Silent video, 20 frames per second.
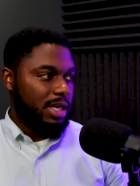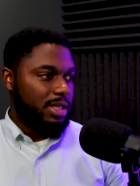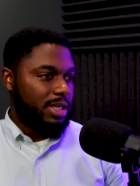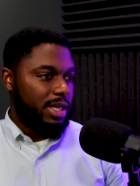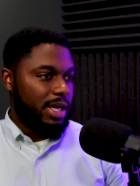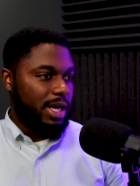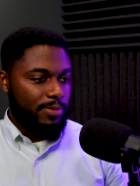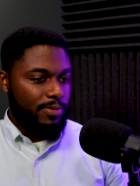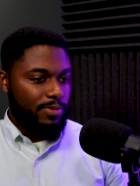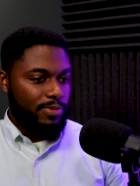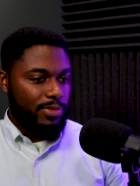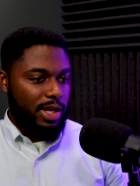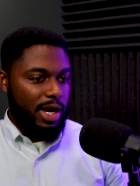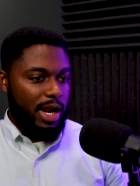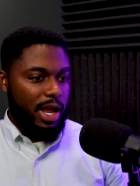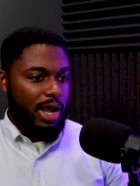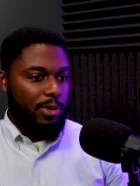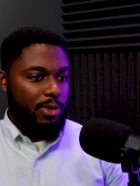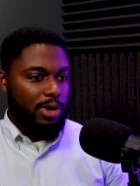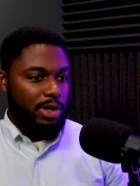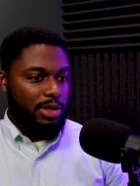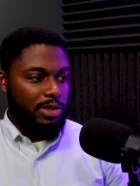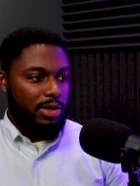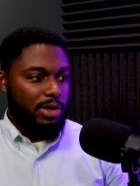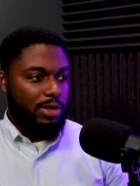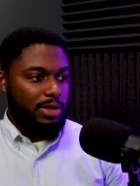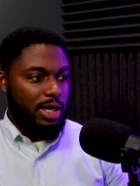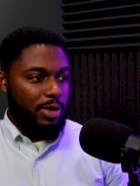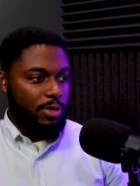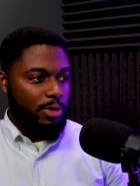that that i worked
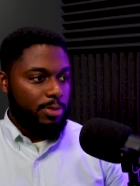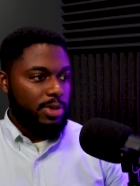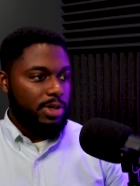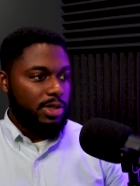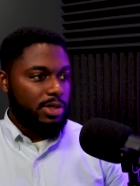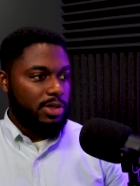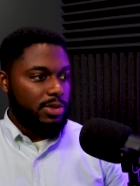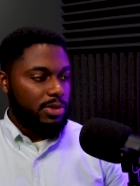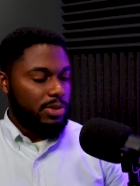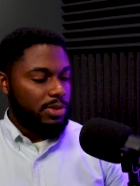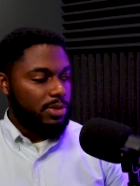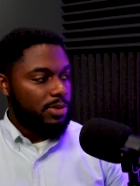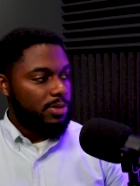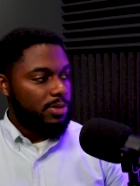on that were pretty cool